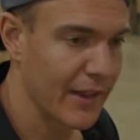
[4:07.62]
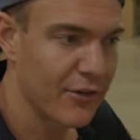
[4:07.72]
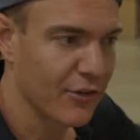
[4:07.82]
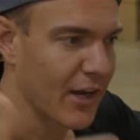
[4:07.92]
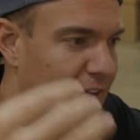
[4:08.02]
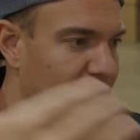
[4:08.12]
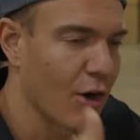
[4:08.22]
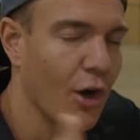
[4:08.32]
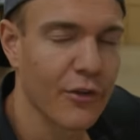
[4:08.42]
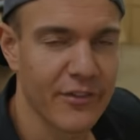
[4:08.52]
The laser's gonna hit
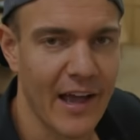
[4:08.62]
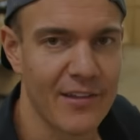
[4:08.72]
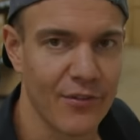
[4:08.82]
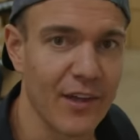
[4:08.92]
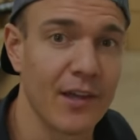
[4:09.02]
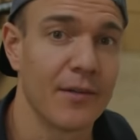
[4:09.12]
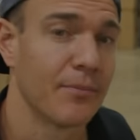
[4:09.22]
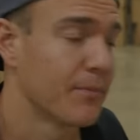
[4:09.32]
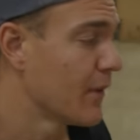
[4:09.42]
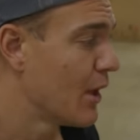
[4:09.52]
on all sides of it,
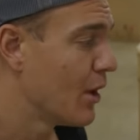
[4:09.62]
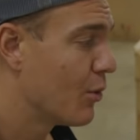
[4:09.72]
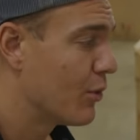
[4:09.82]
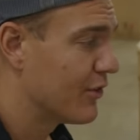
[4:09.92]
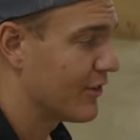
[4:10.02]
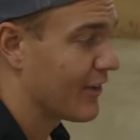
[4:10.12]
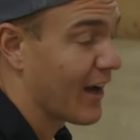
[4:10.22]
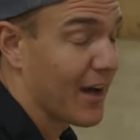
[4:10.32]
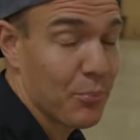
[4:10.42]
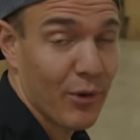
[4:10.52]
which is
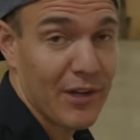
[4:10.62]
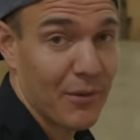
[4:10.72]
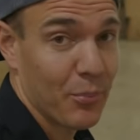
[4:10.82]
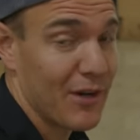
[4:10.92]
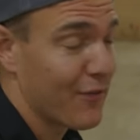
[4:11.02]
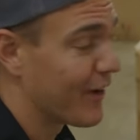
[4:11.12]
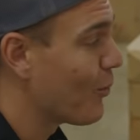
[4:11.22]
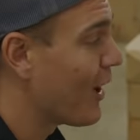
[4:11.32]
pretty fun to